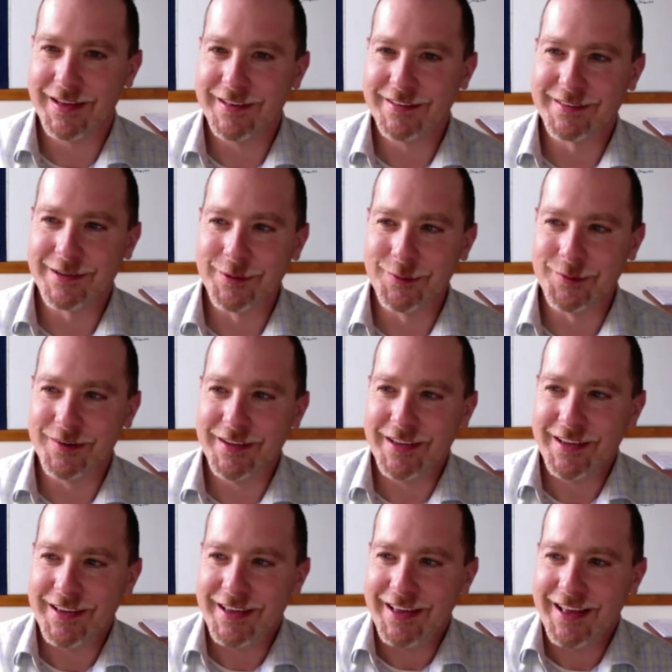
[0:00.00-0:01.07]
So
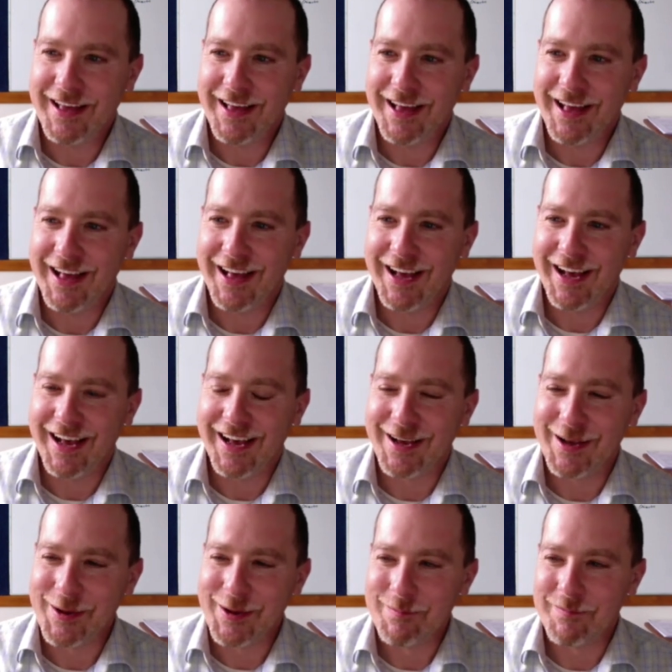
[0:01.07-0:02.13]

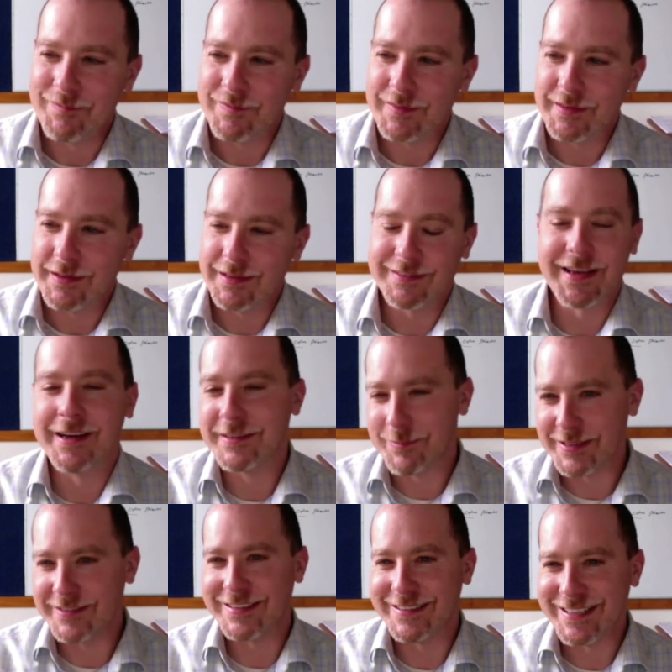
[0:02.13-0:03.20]
it sounds a
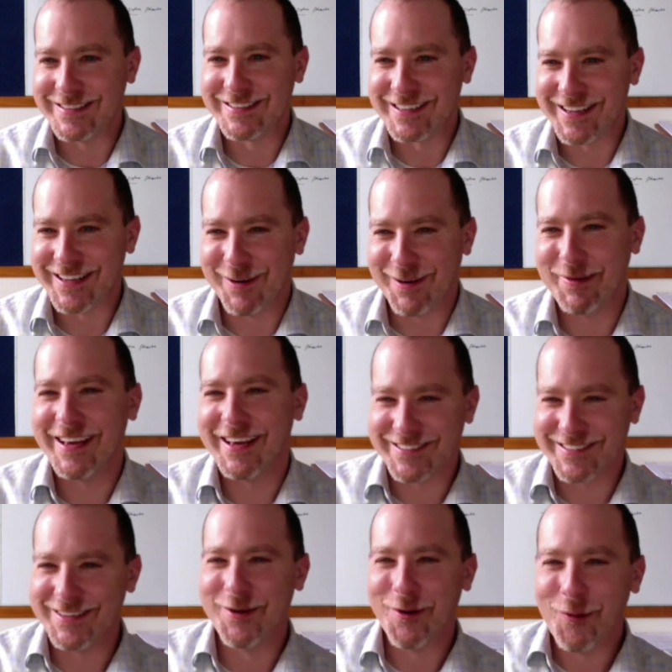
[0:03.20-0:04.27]
bit sadistic now, but as
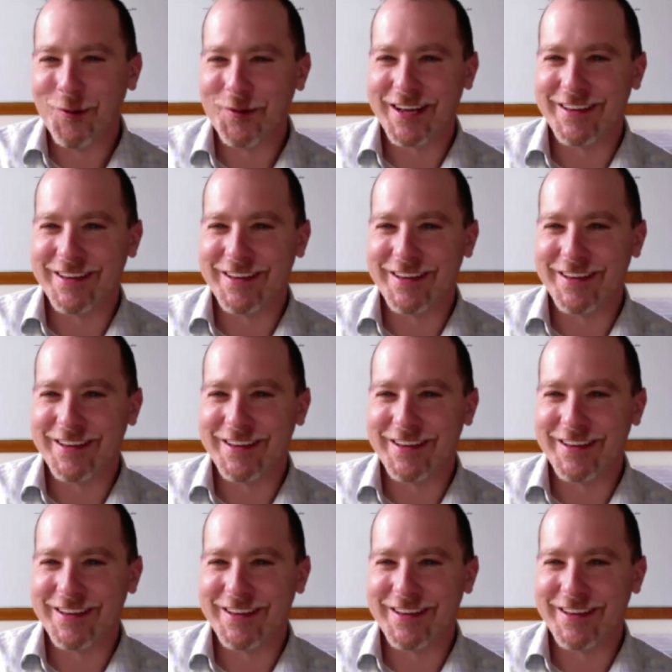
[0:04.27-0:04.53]
an adult,